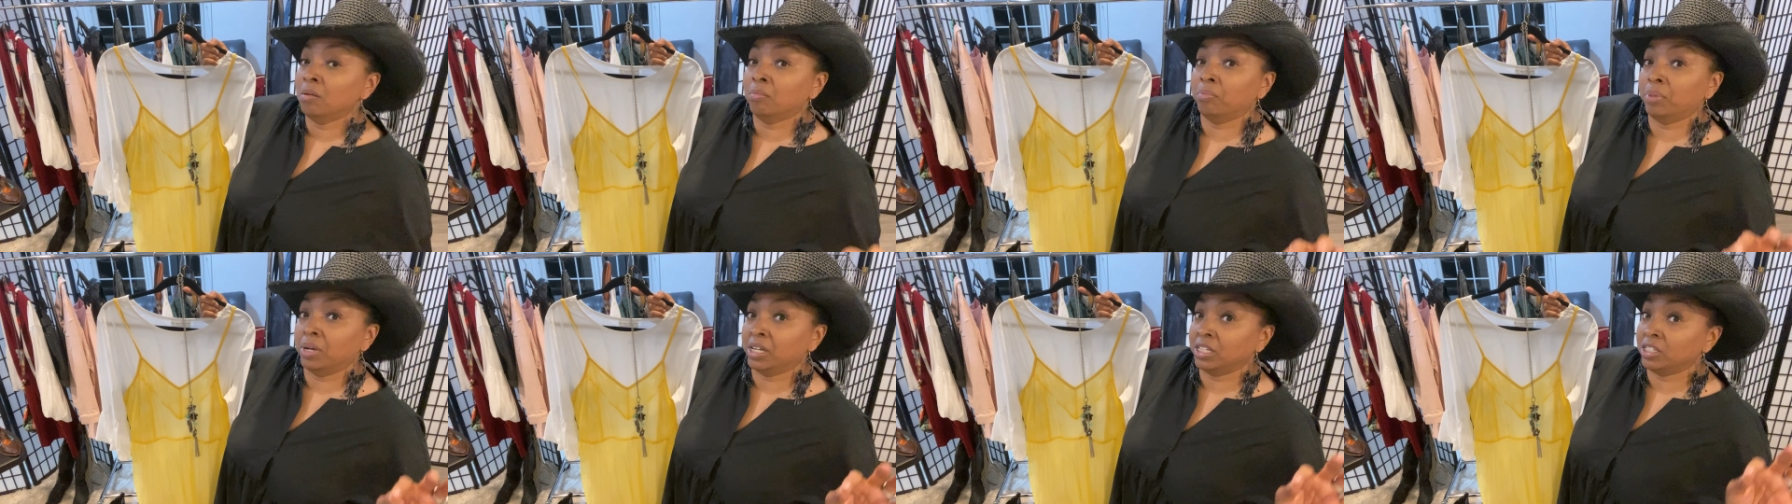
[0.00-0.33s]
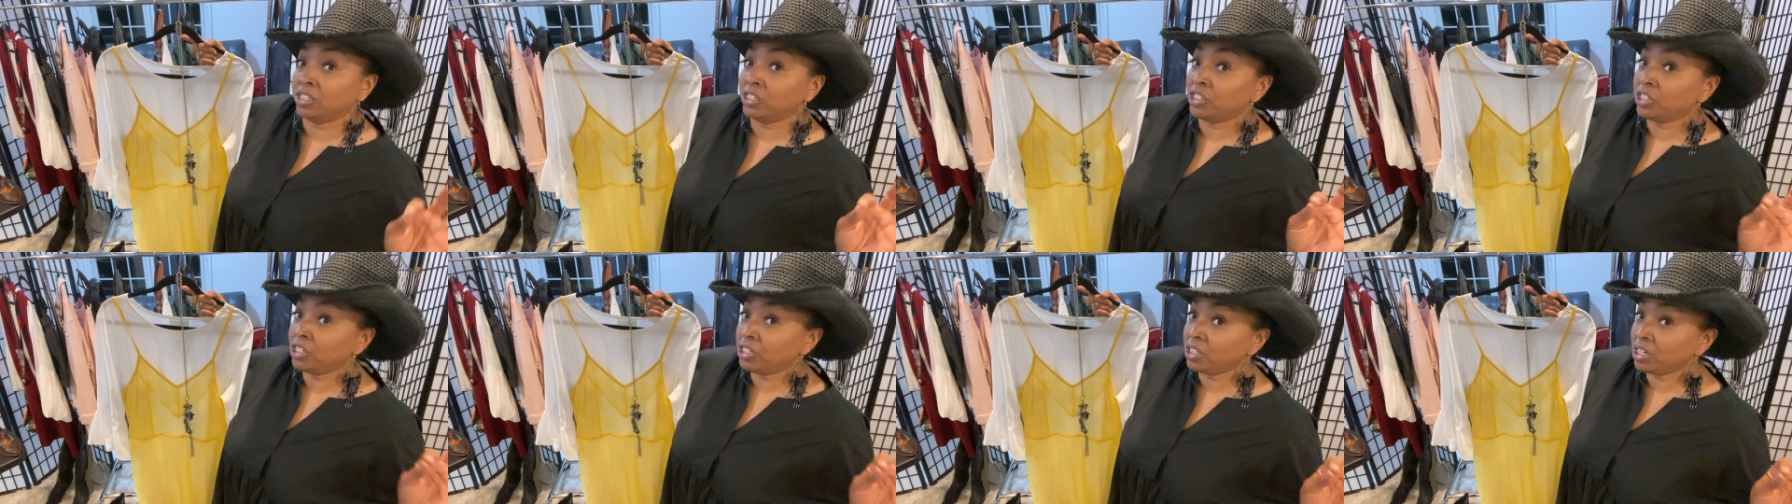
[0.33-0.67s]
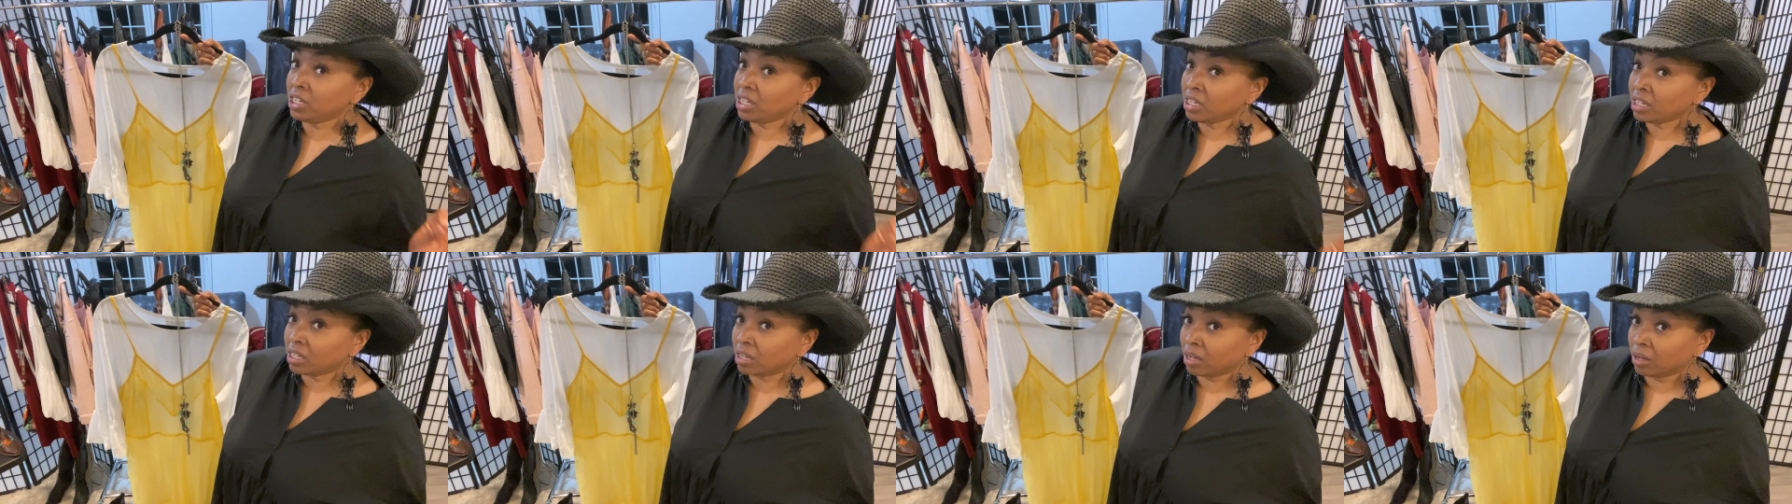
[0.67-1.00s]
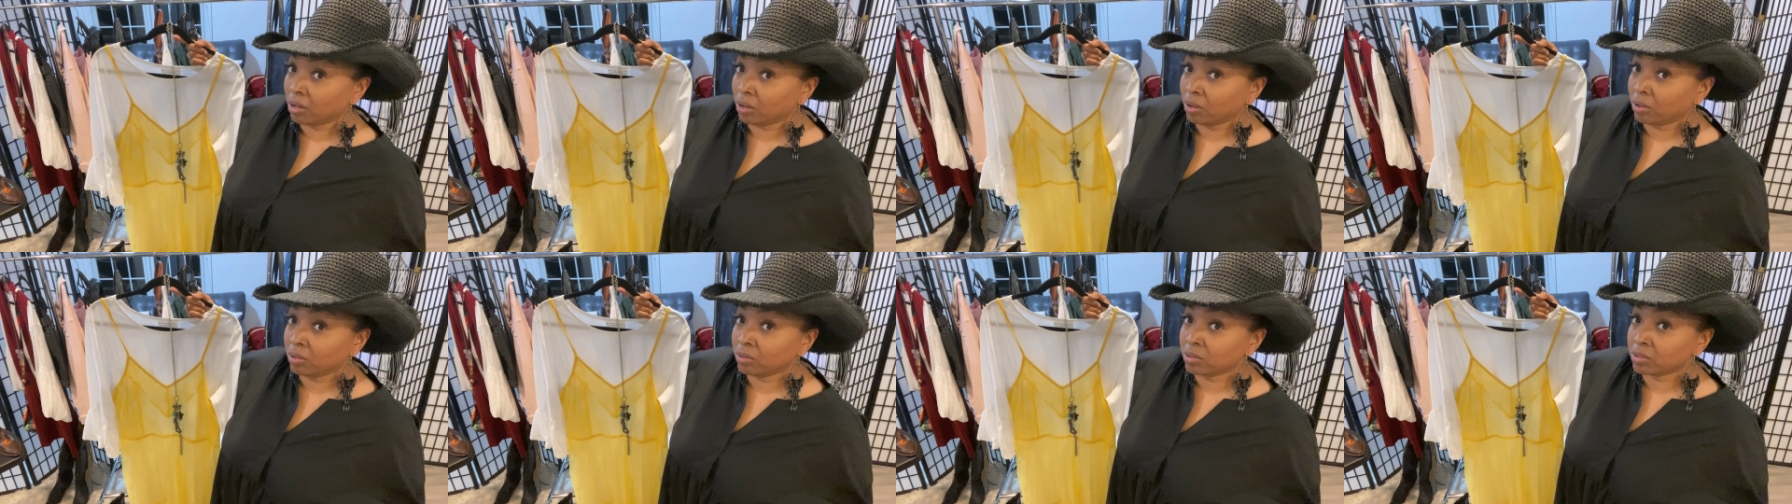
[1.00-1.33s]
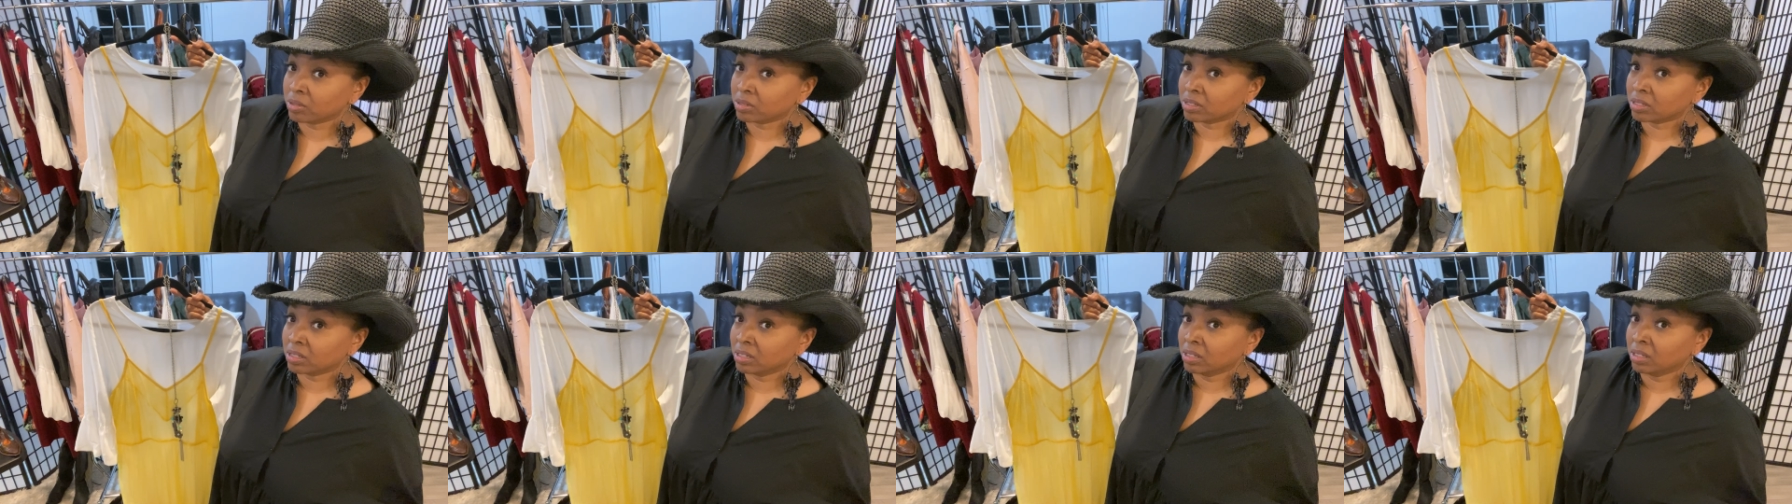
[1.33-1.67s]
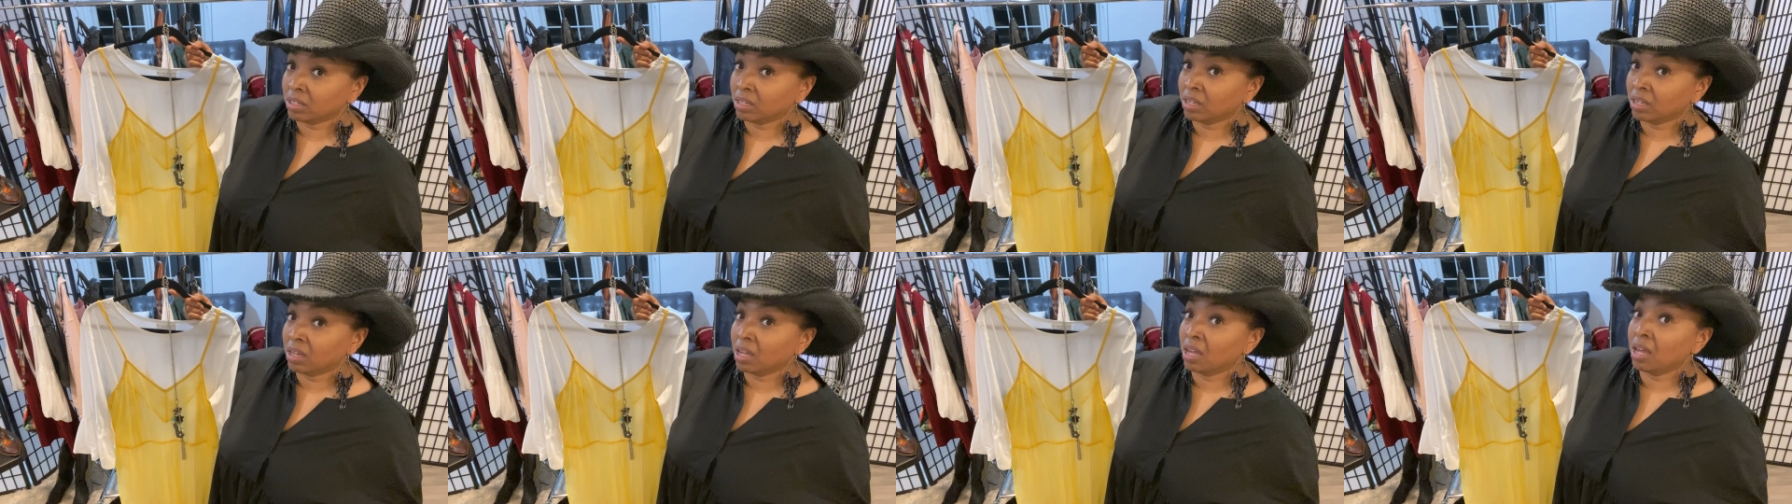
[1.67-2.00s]
But Chico's
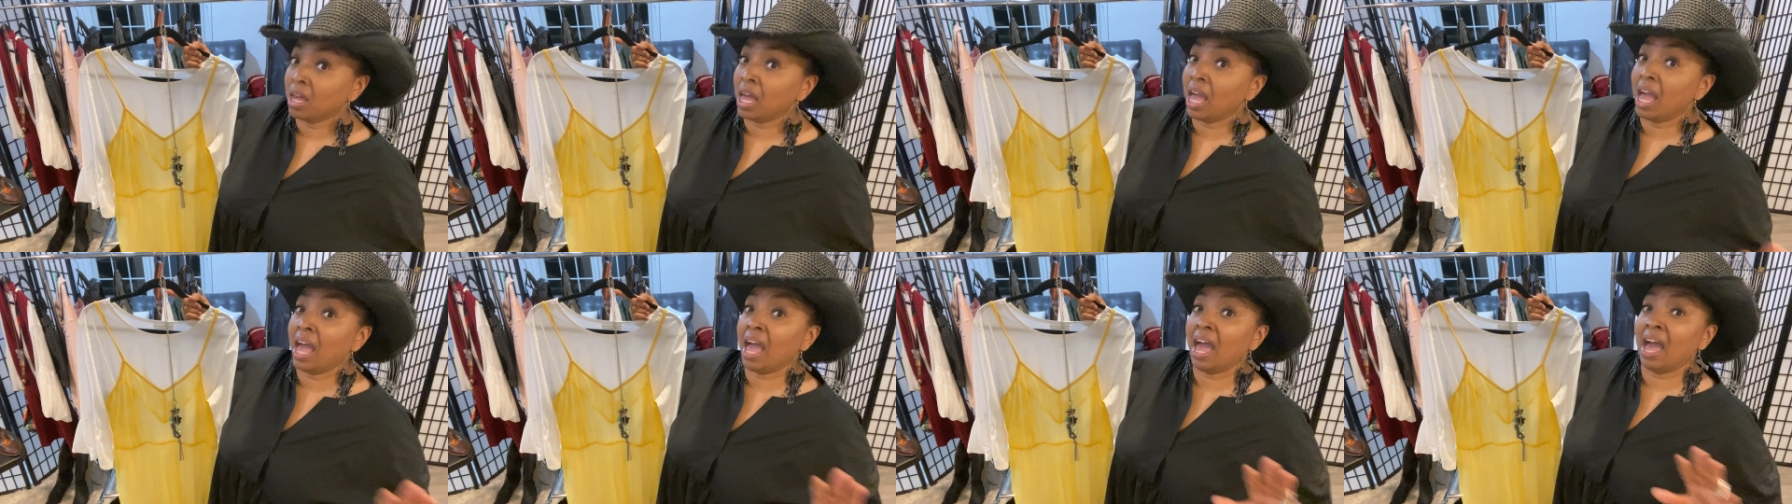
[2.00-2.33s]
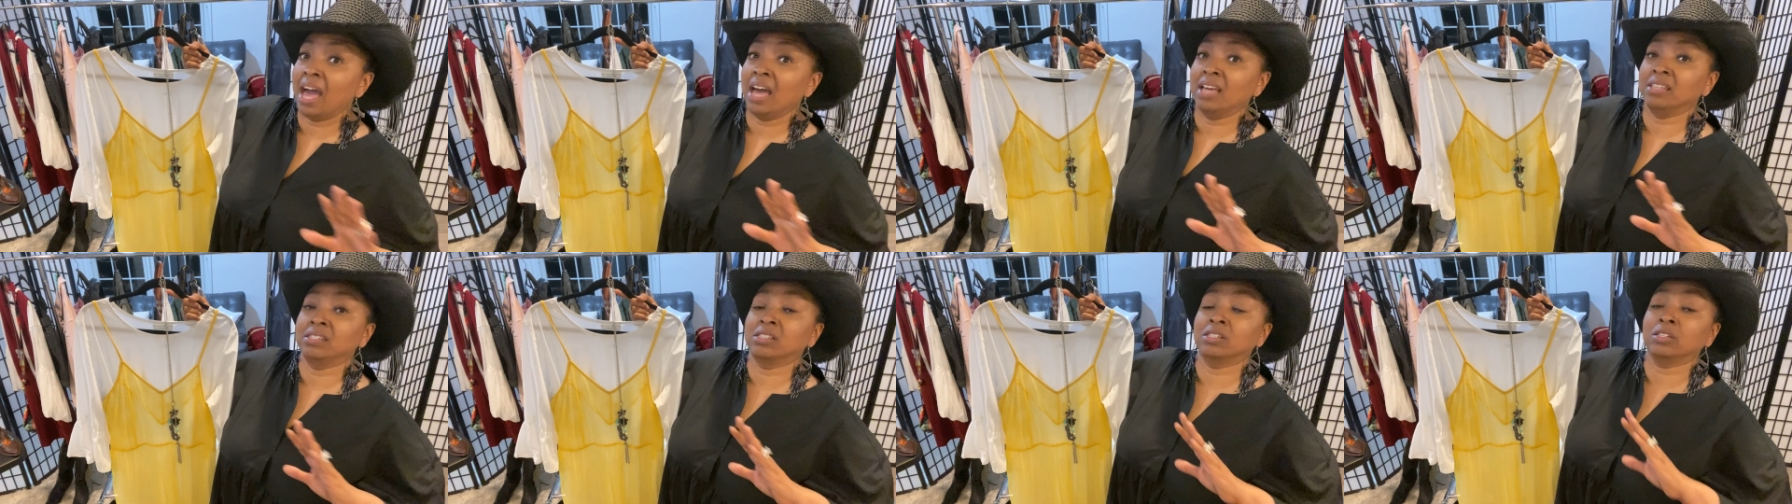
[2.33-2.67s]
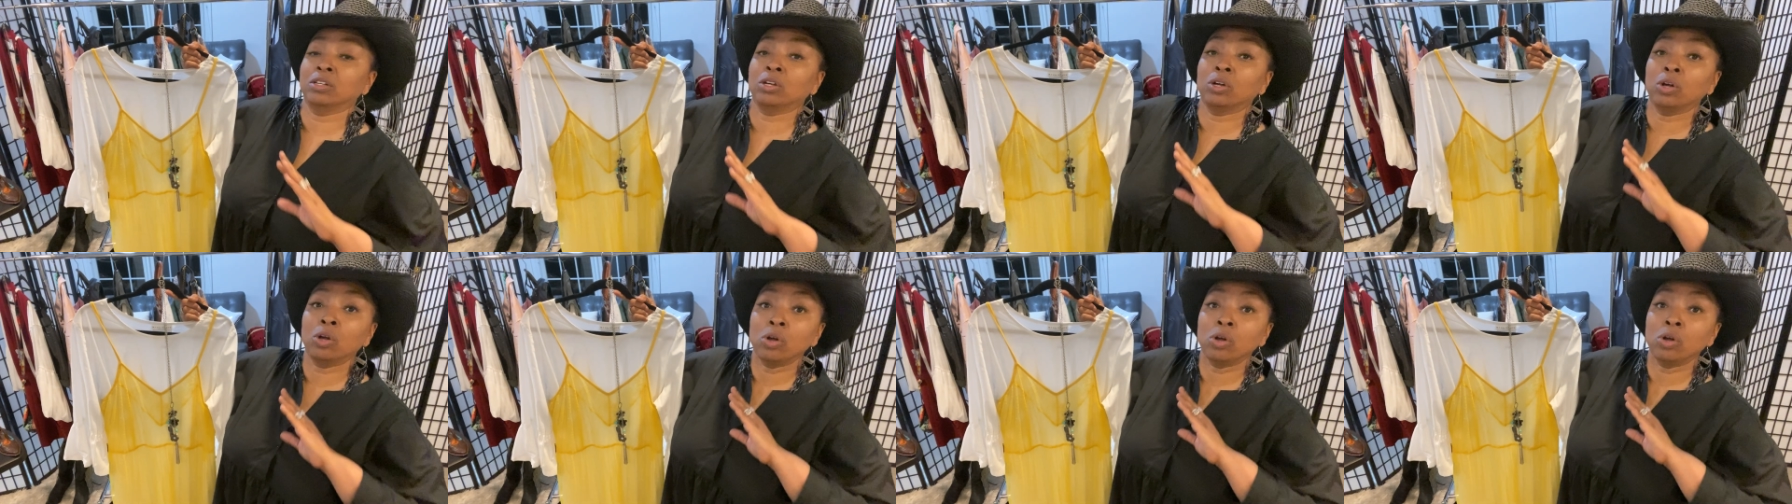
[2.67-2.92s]
has